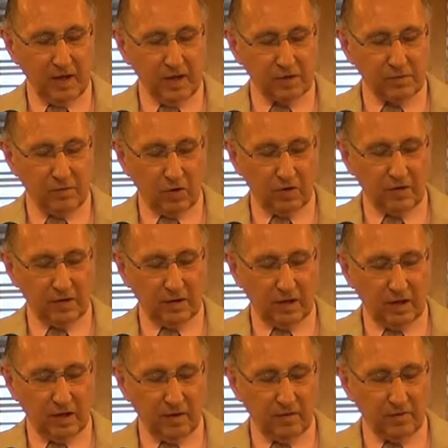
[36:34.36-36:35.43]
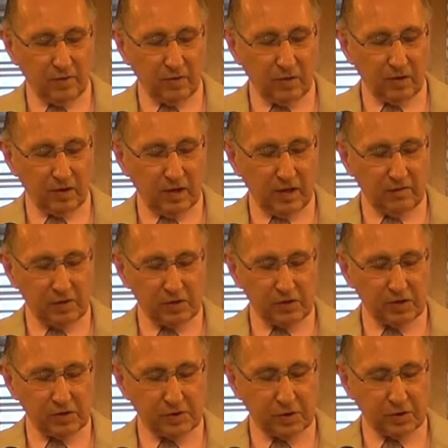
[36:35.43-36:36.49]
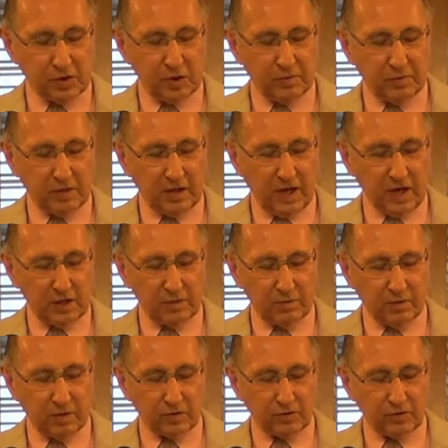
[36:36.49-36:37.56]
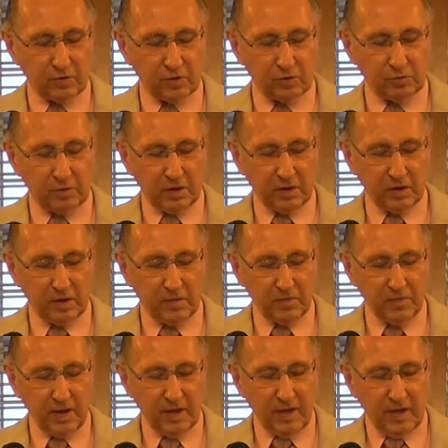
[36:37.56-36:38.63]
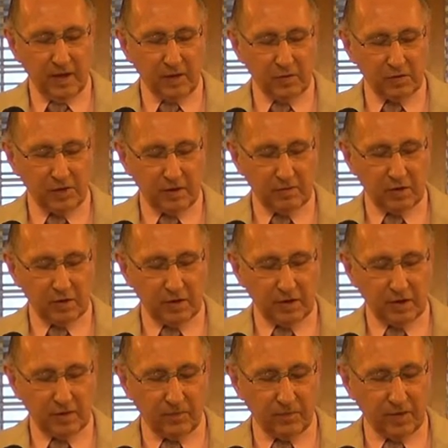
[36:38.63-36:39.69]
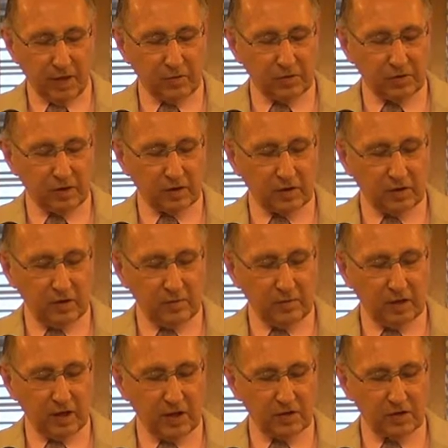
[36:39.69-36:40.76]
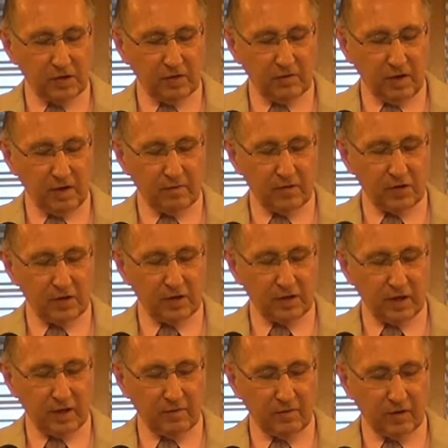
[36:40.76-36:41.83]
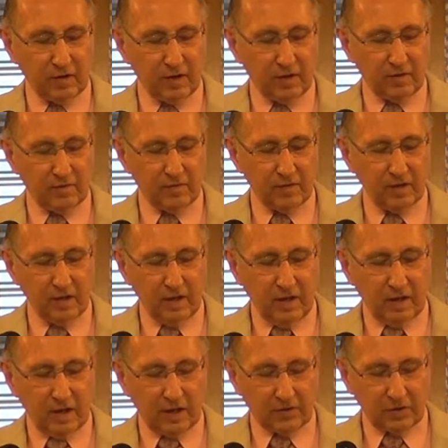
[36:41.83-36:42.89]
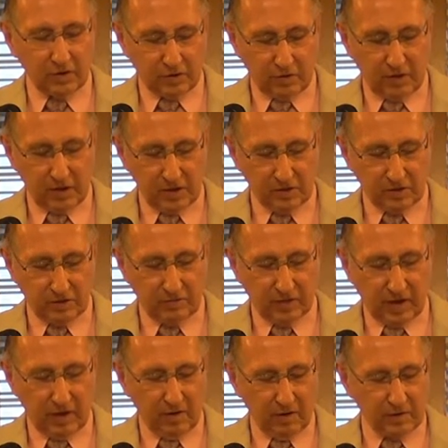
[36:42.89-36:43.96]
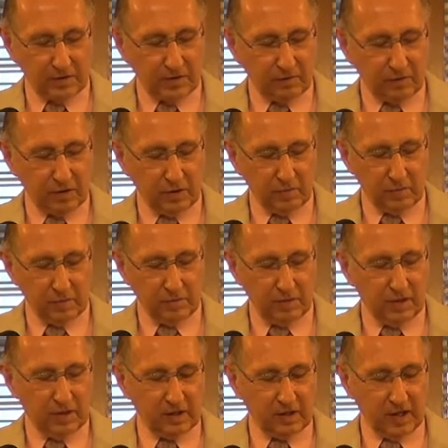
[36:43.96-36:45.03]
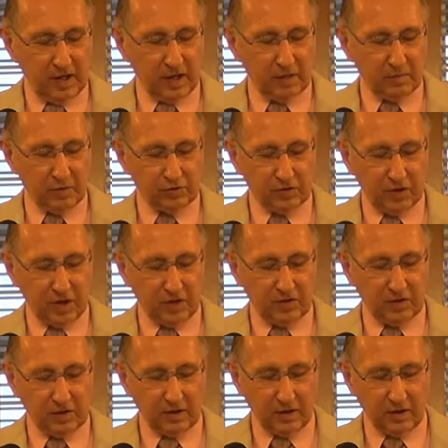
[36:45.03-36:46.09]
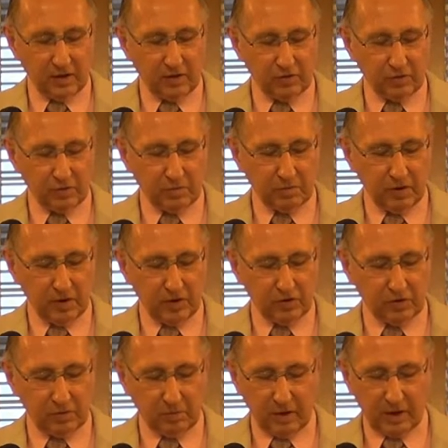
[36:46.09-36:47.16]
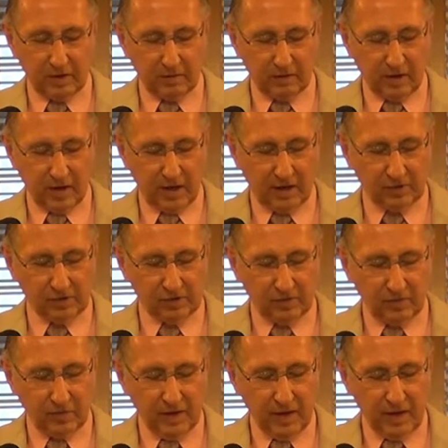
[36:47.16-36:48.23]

It's more than love. The word love is just the tip of the iceberg, so to speak. It was everything. It was an accumulation of everything that ever lived, like the trees, the flowers, every human being, animals, anything that lives or breathes, a blade of grass.